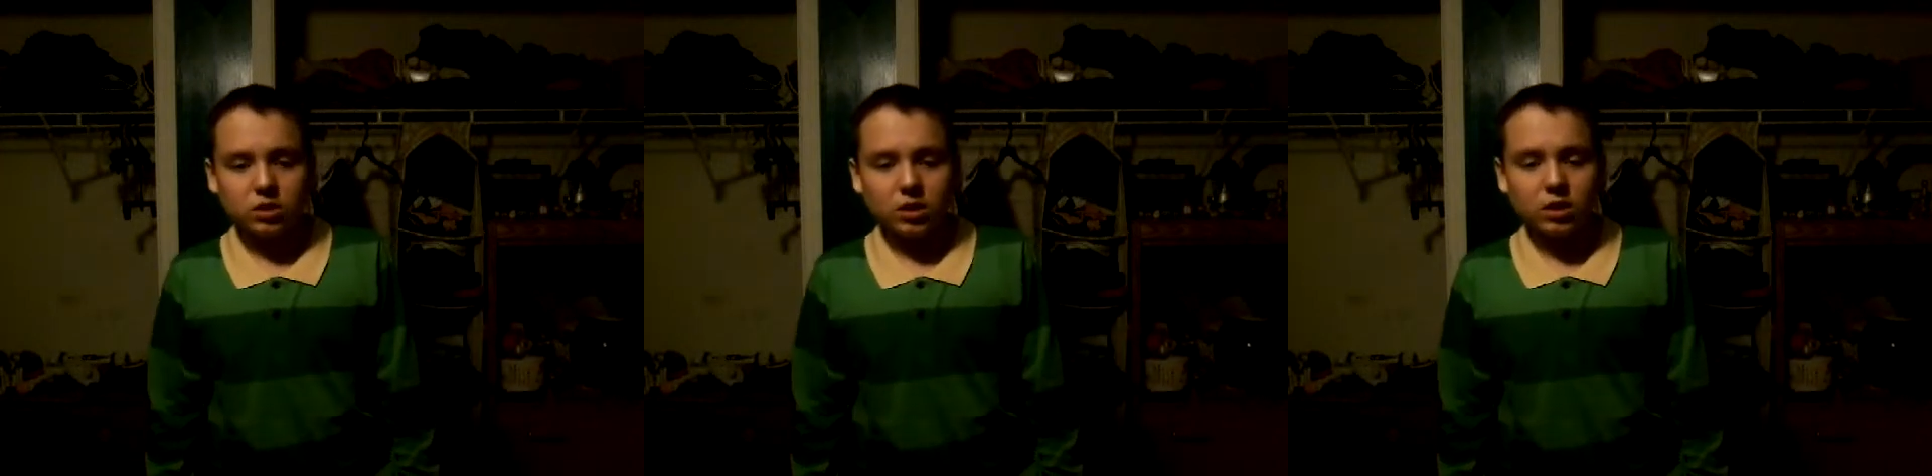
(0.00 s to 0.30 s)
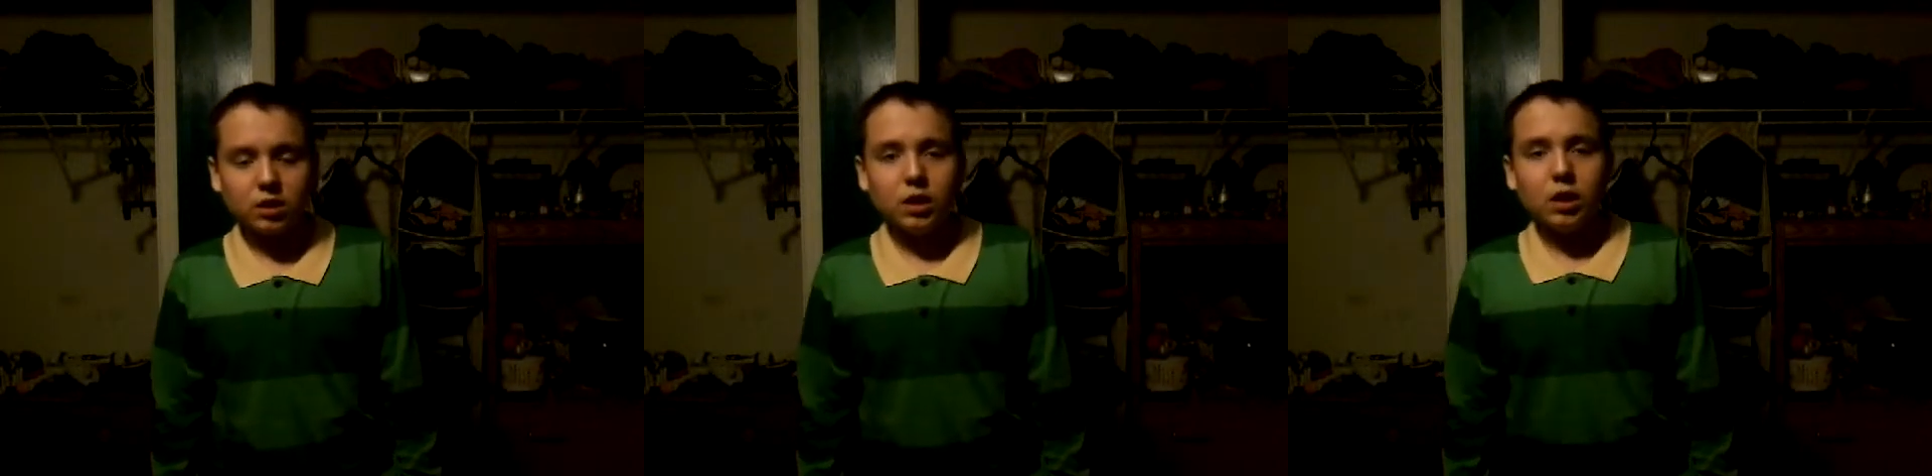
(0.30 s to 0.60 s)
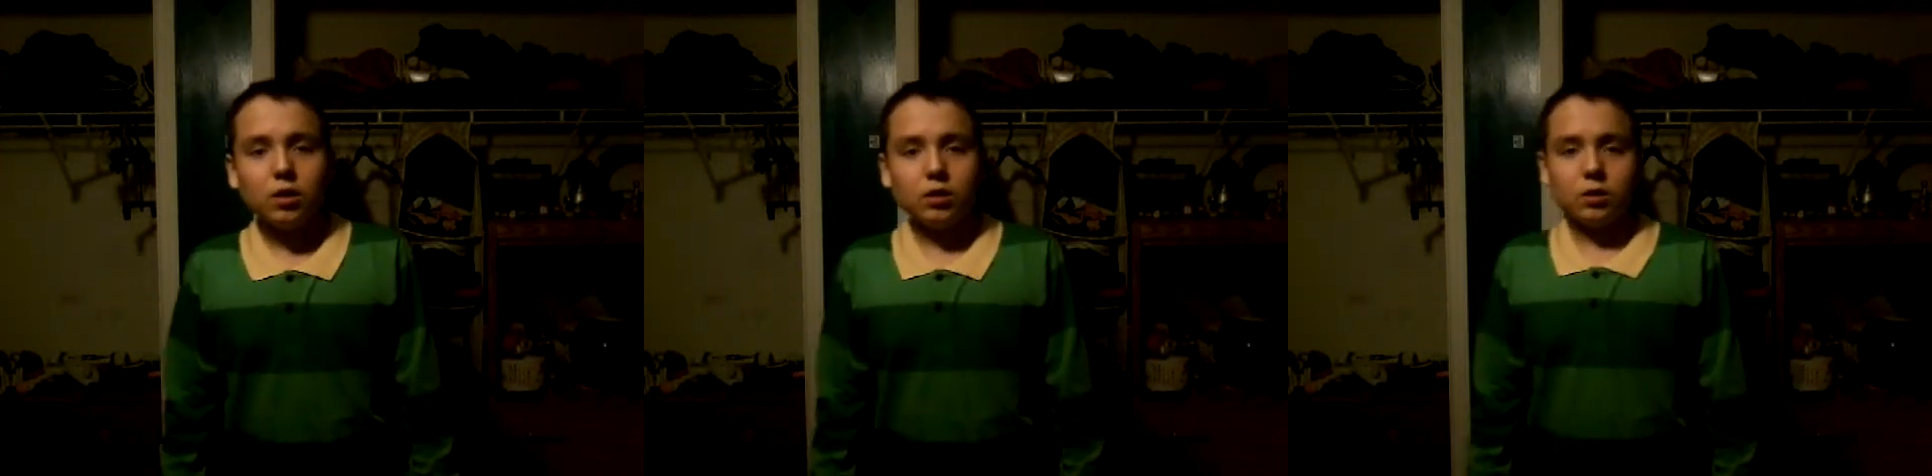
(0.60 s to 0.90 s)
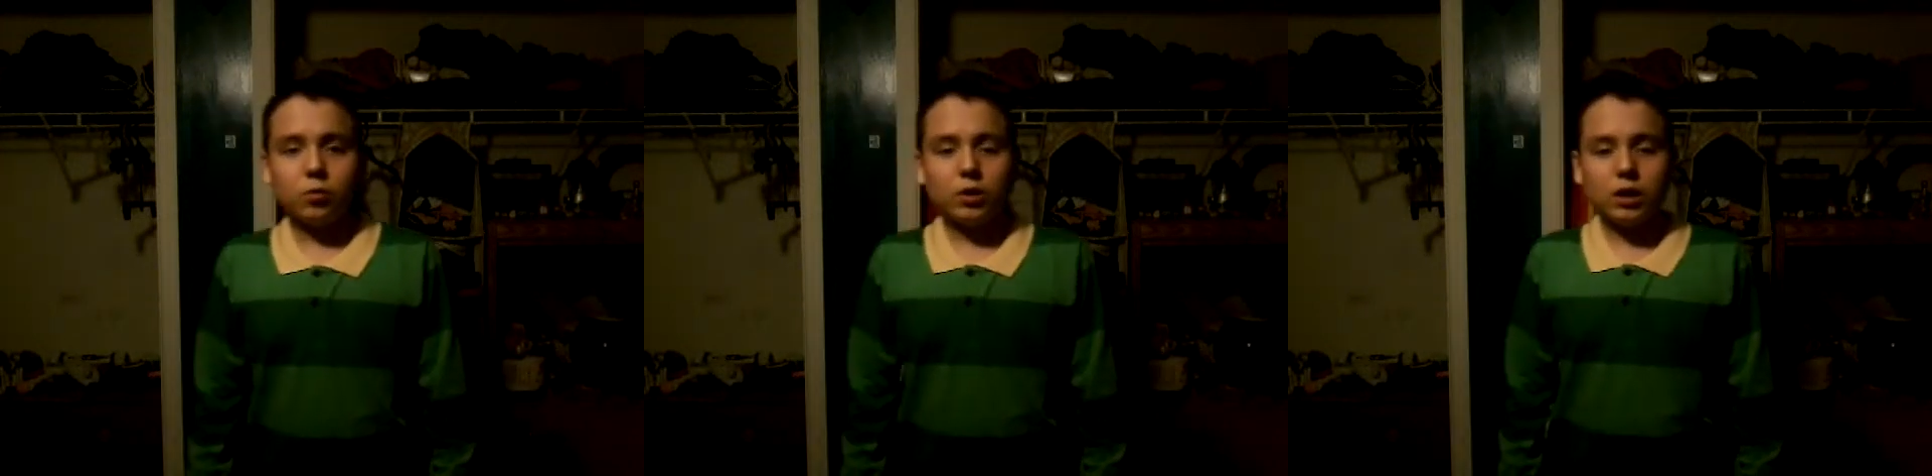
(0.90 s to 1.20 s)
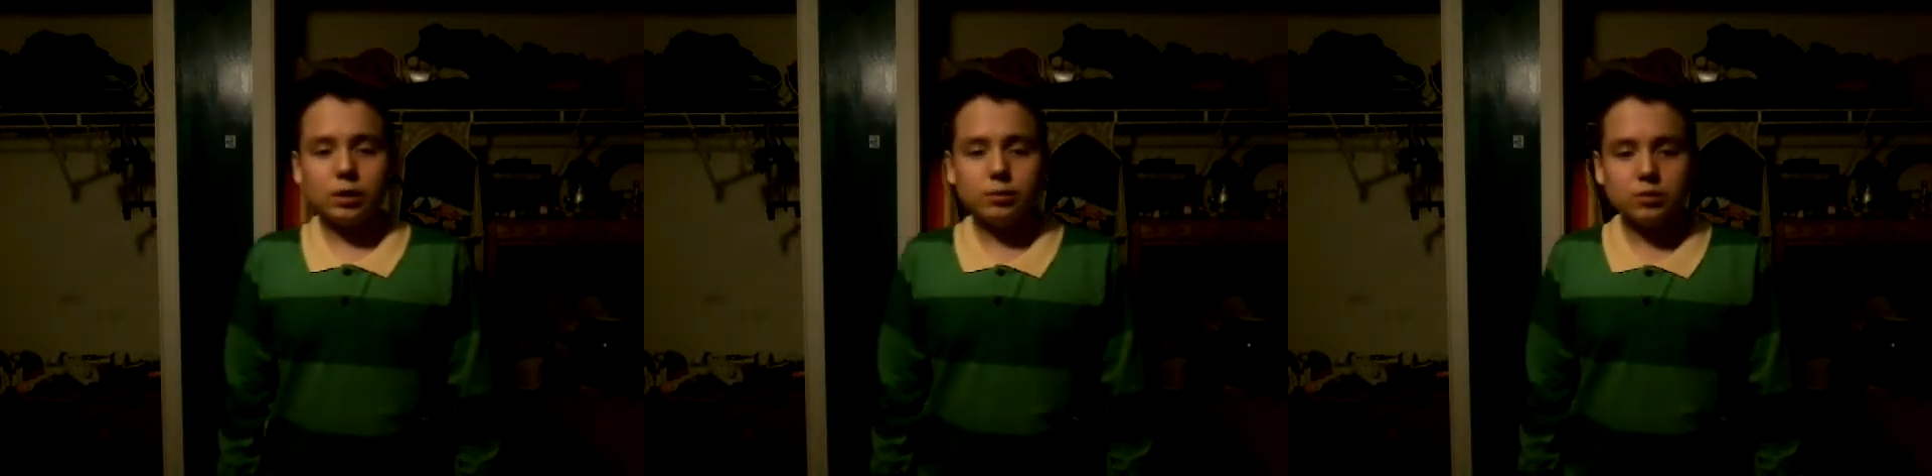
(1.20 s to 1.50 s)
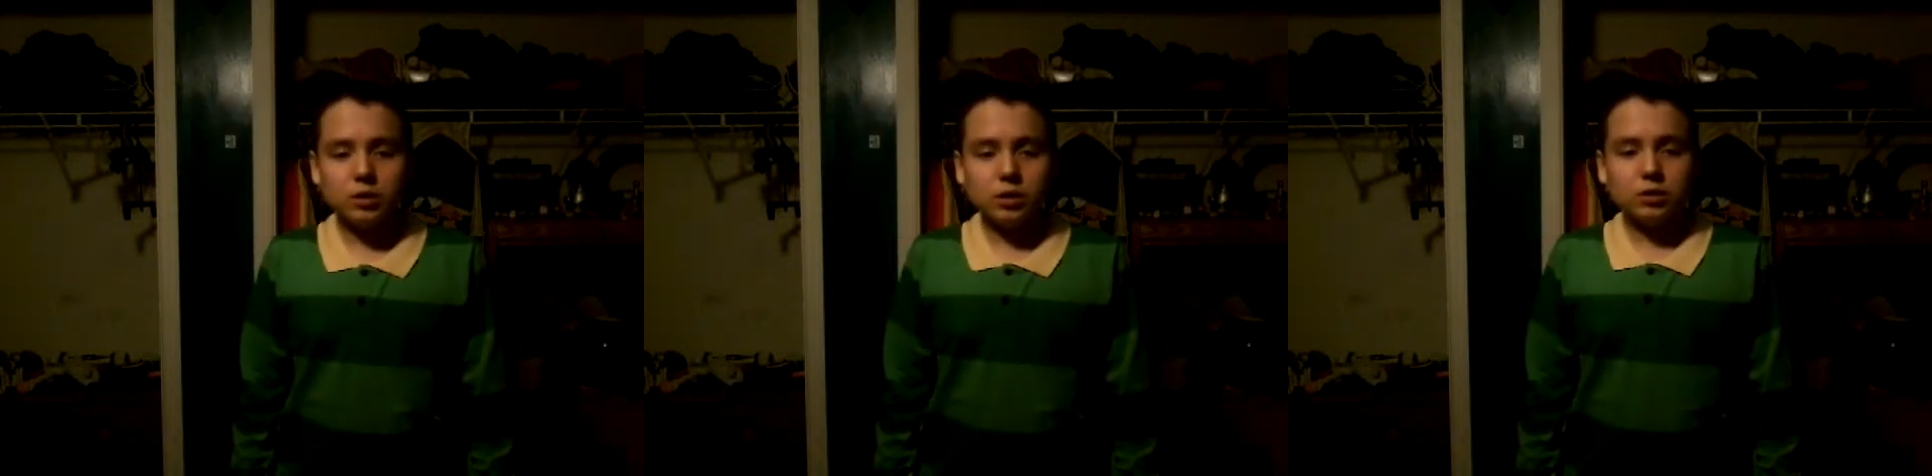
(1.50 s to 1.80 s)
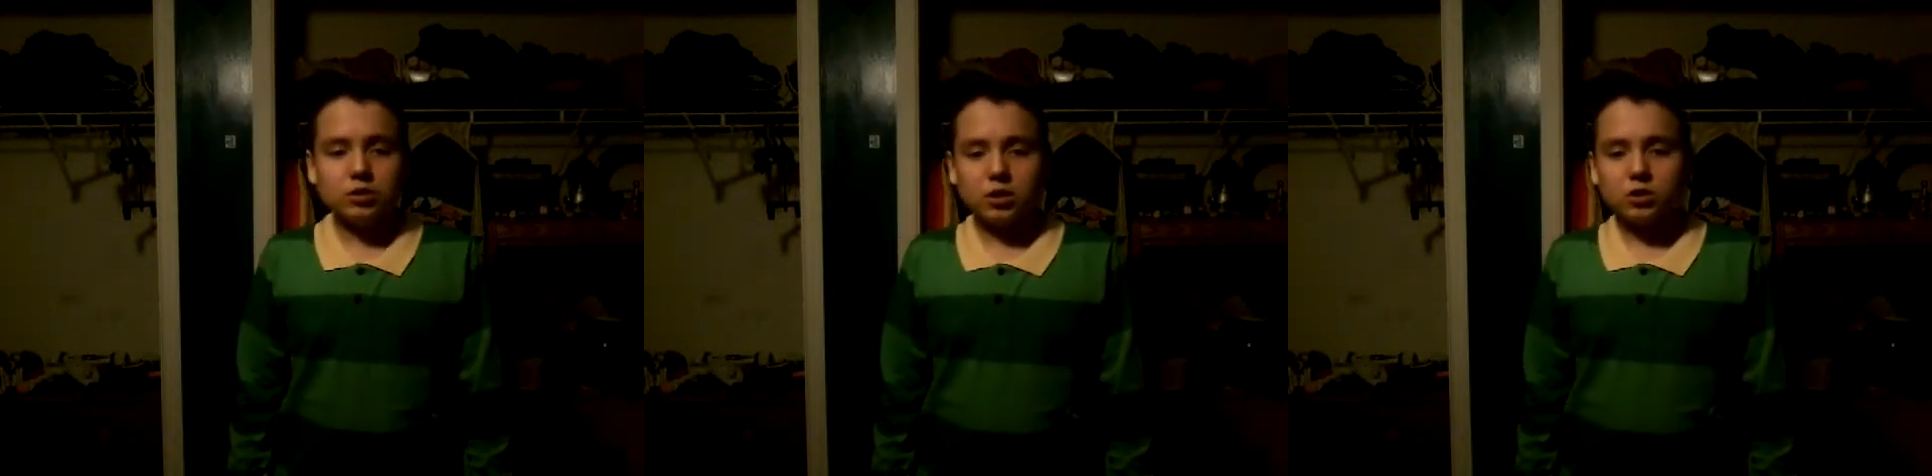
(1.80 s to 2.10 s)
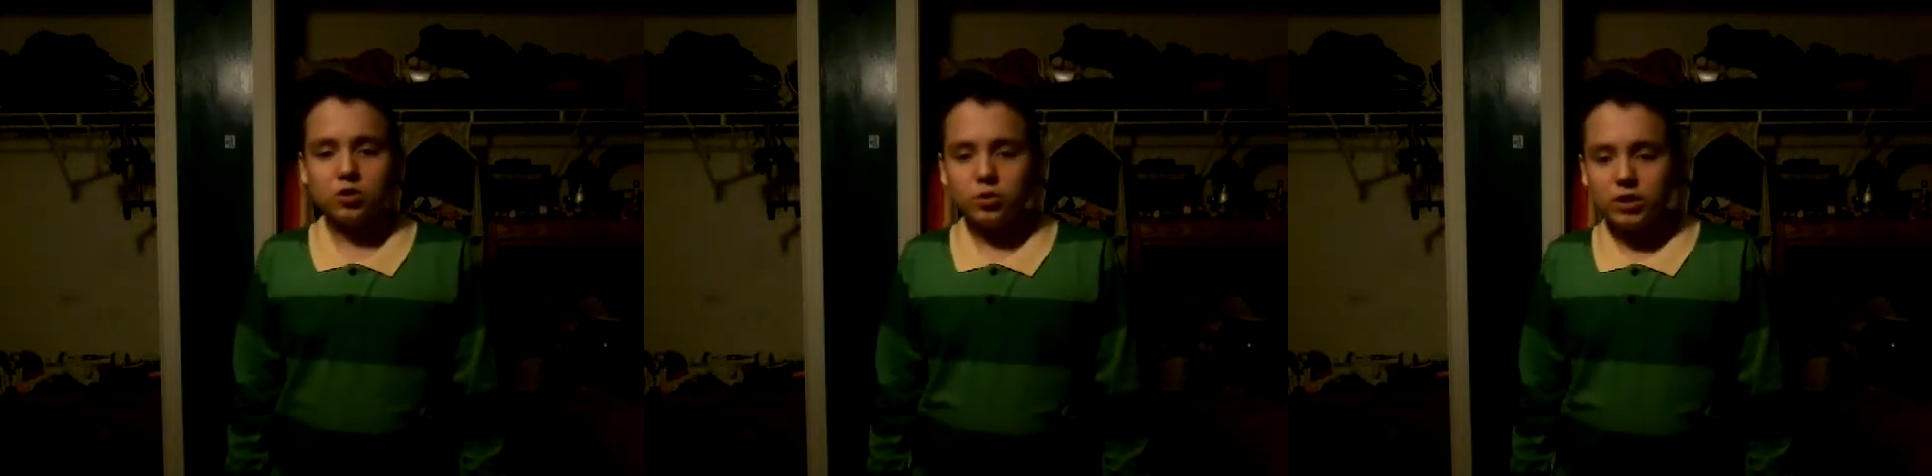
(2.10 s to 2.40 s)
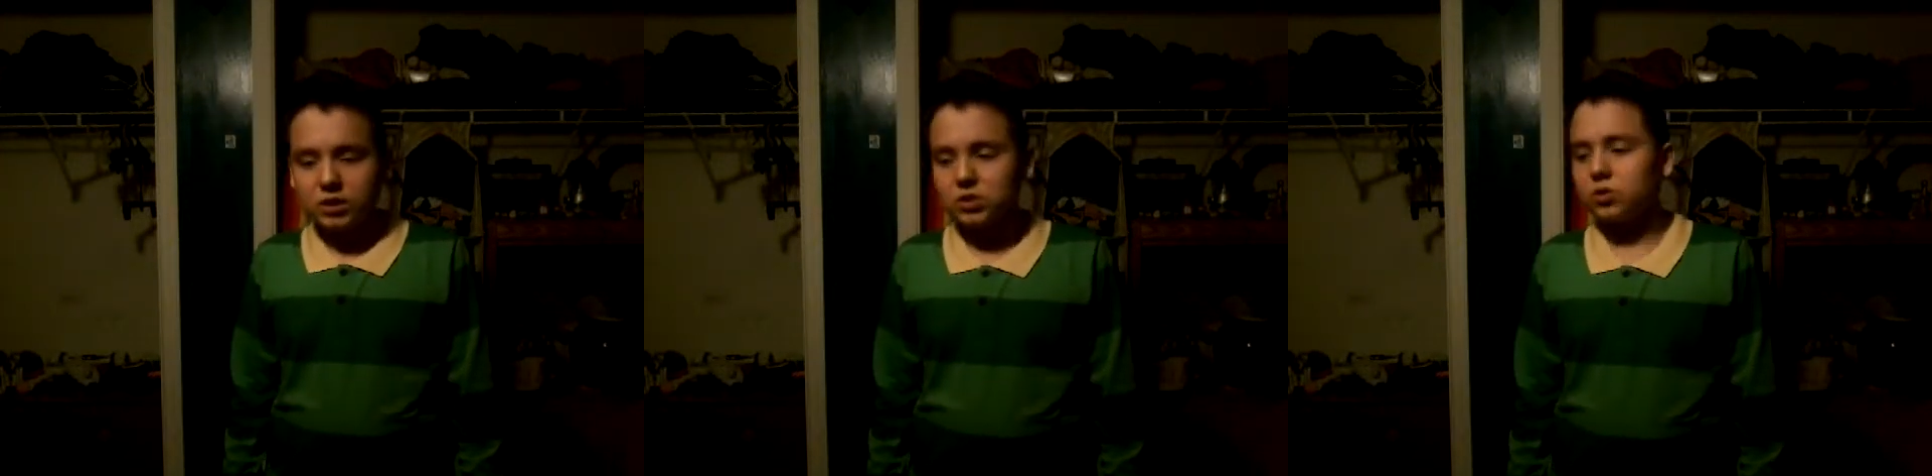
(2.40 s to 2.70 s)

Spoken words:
When I'm done doing this,